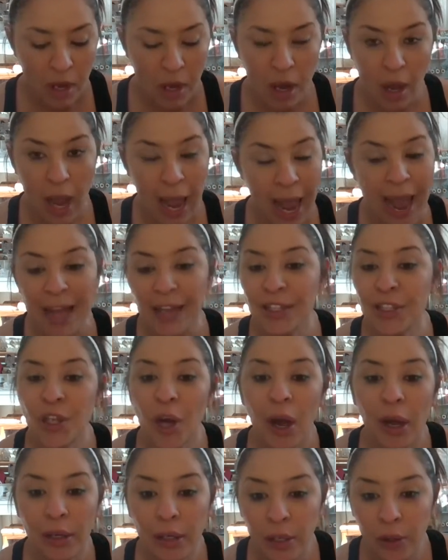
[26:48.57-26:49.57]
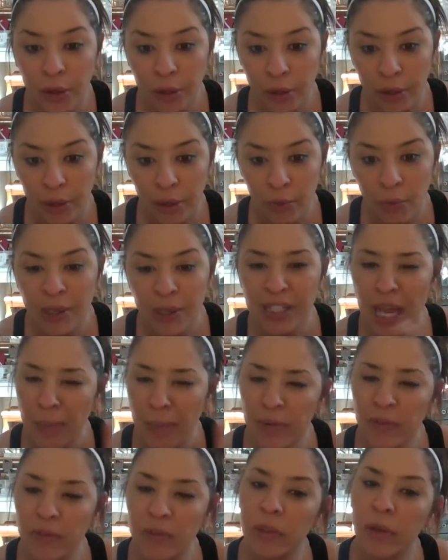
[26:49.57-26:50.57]
hands-on learner? What type
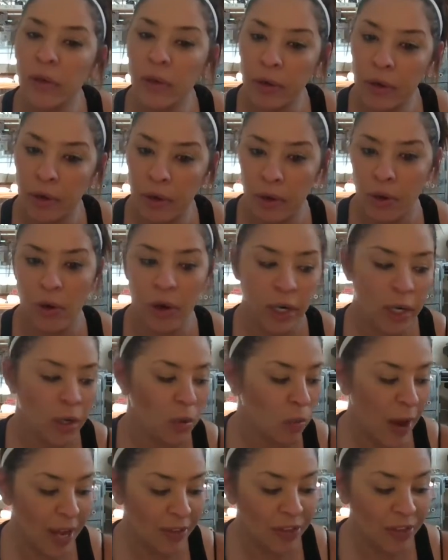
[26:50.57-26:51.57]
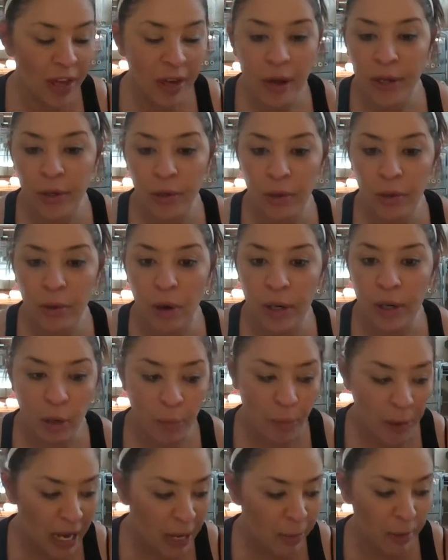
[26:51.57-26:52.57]
of learner are you? Write that on your
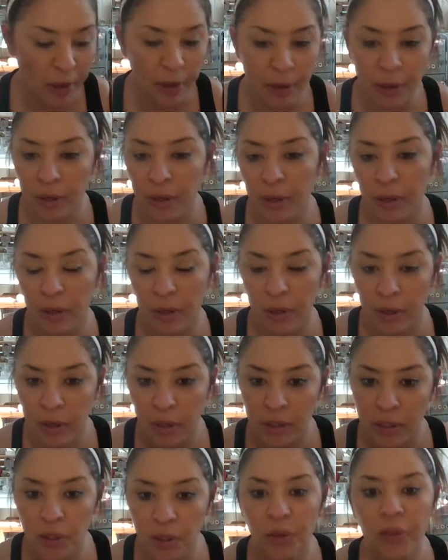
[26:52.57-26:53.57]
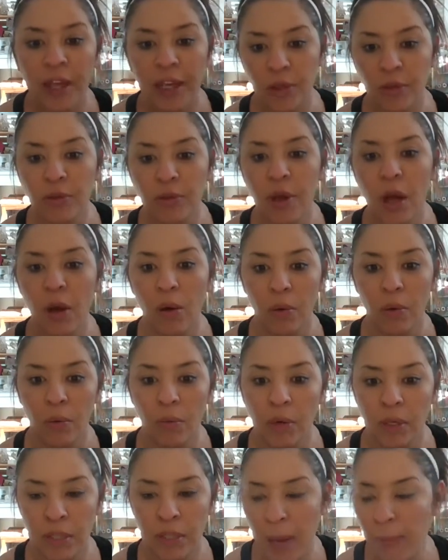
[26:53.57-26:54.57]
paper so that you know
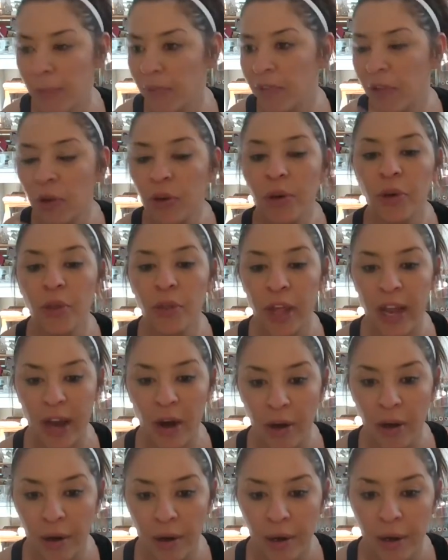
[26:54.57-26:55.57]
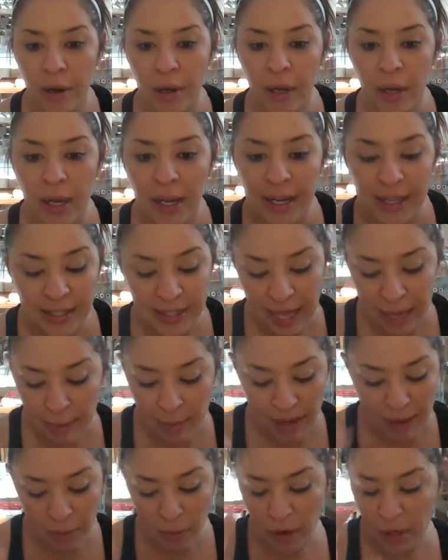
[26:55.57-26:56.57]
what type of learner they are. Because they
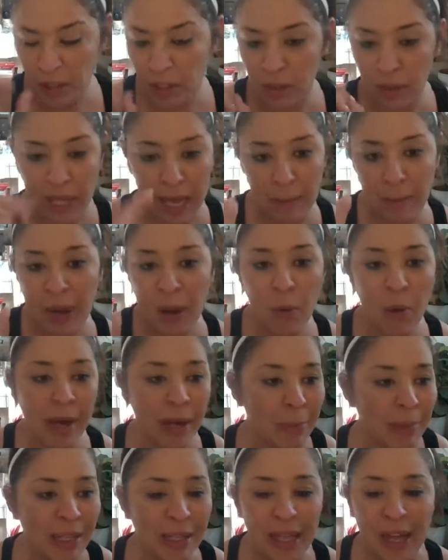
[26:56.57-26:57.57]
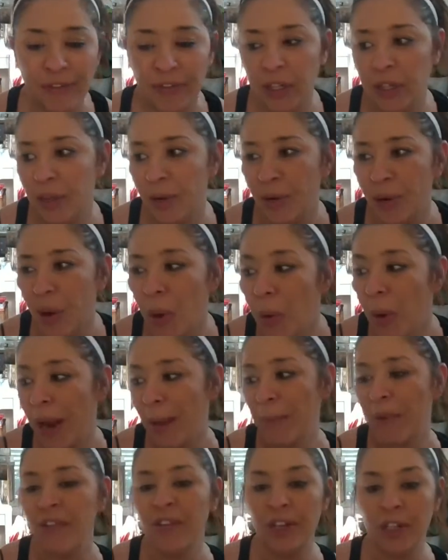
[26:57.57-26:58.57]
may want to be left alone. Oh,
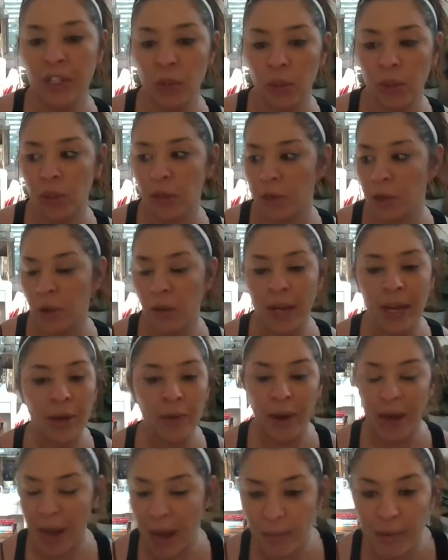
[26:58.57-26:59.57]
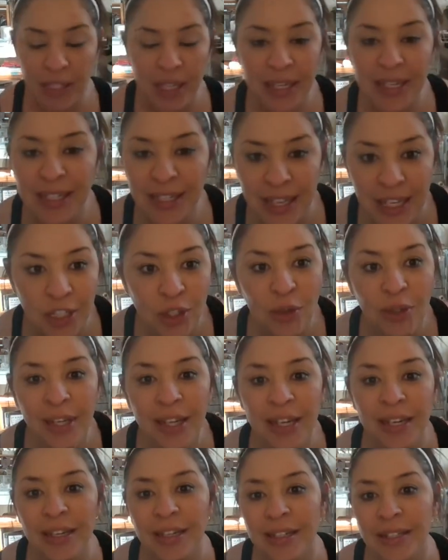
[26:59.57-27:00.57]
I'm a visual learner. Okay, great. I'm just going to send you
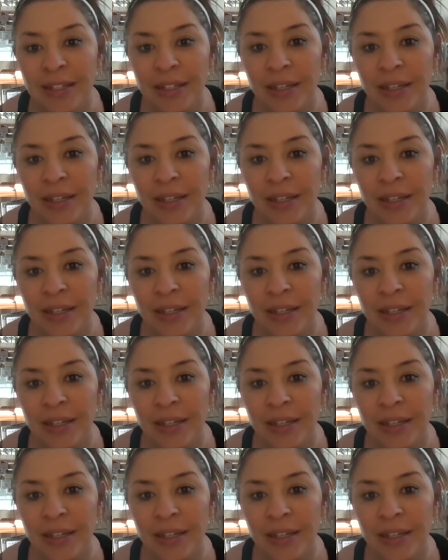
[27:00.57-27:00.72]
links